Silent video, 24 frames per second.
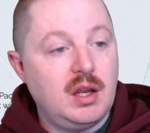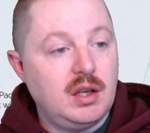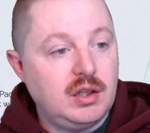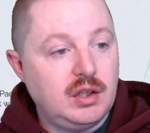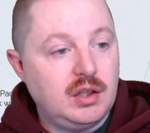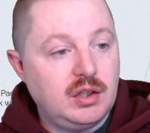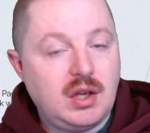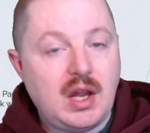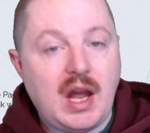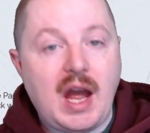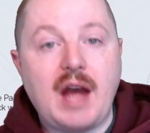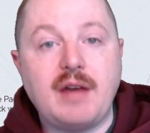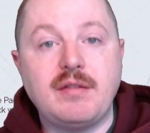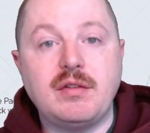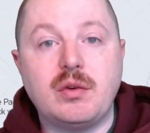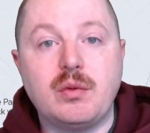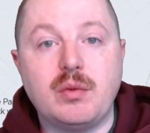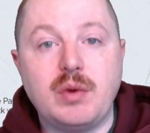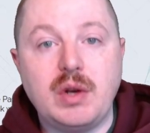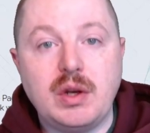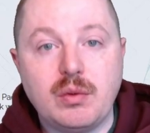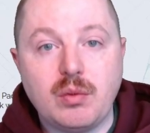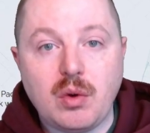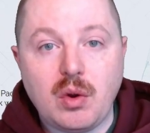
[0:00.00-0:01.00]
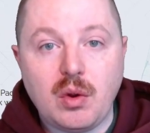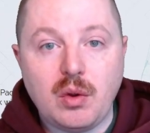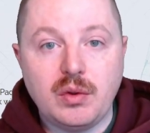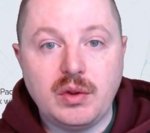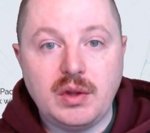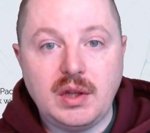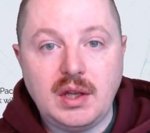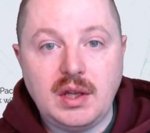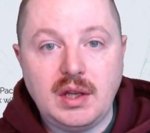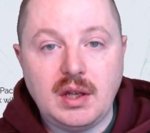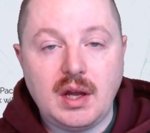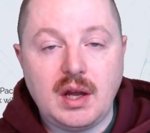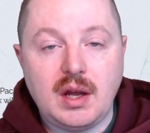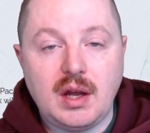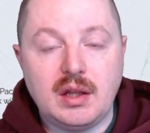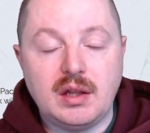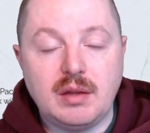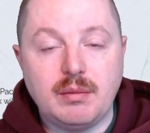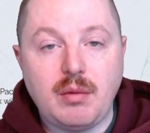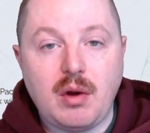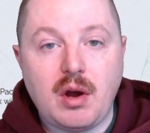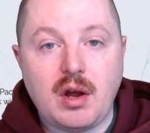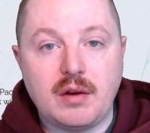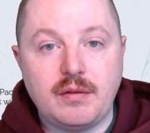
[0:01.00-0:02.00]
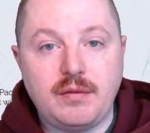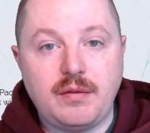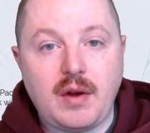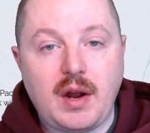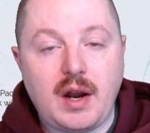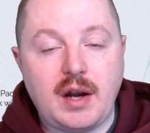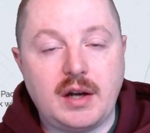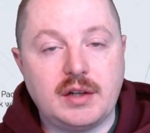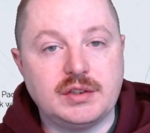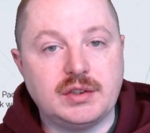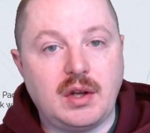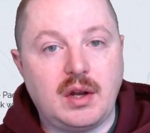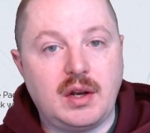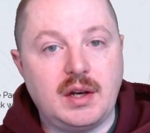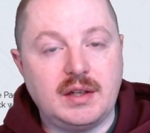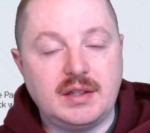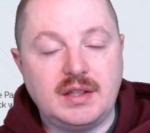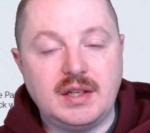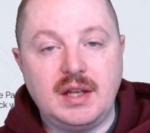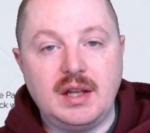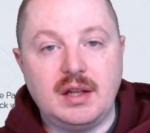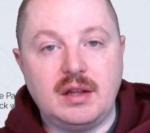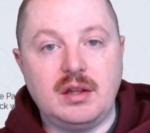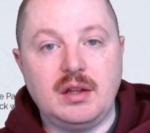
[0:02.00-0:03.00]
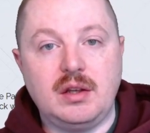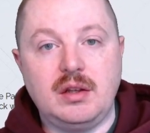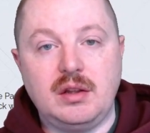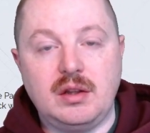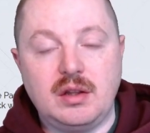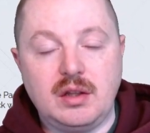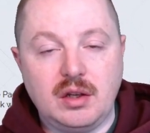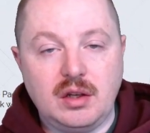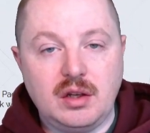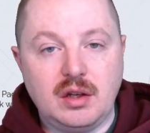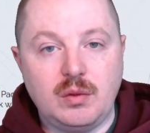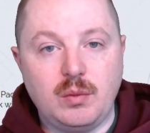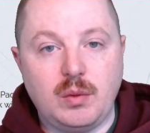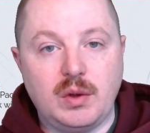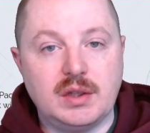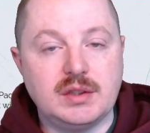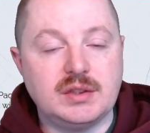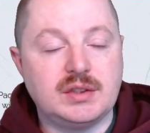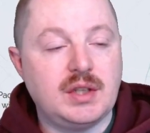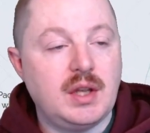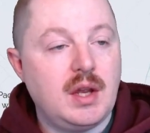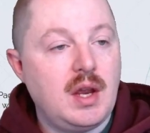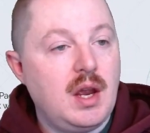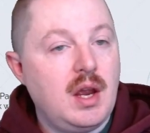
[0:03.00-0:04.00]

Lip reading: You haven't re-rolled the modifiers on it to get the good ones.